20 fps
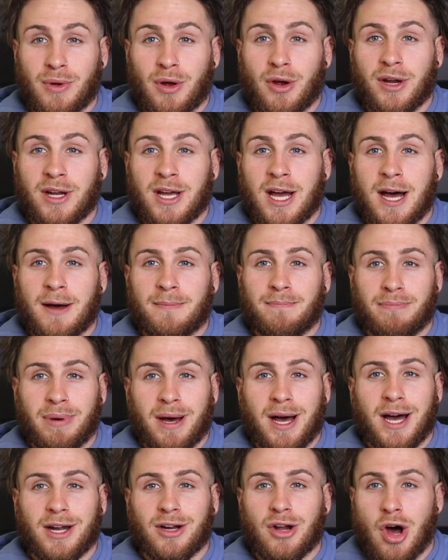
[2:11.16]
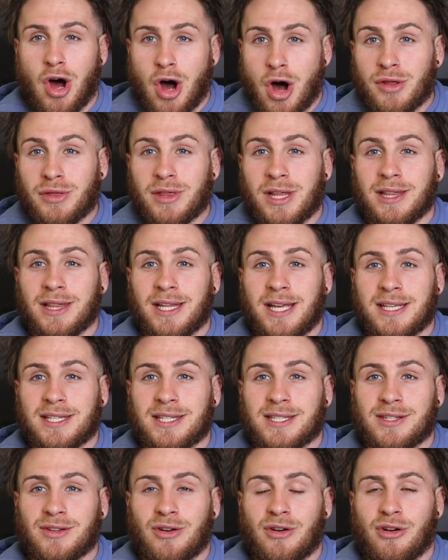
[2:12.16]
burger, but on the
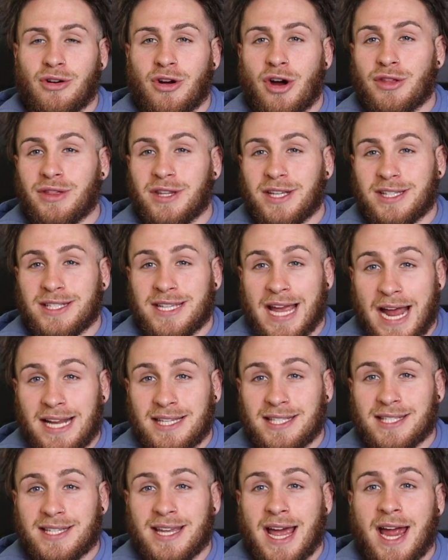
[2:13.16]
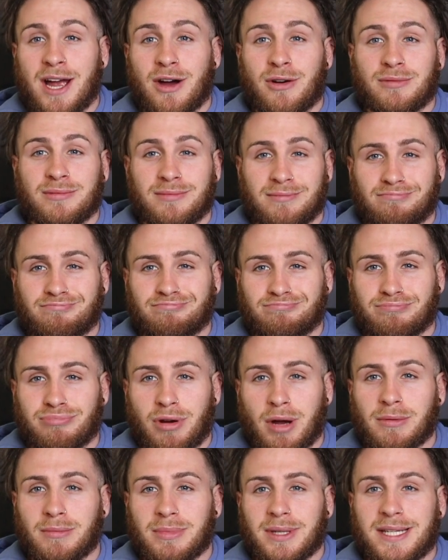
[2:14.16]
list or on the taste scale,
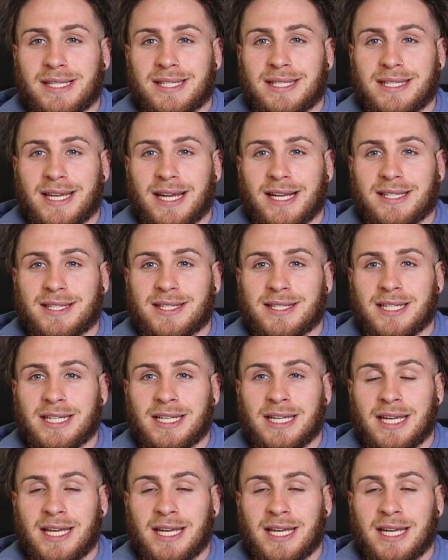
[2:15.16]
probably a 6.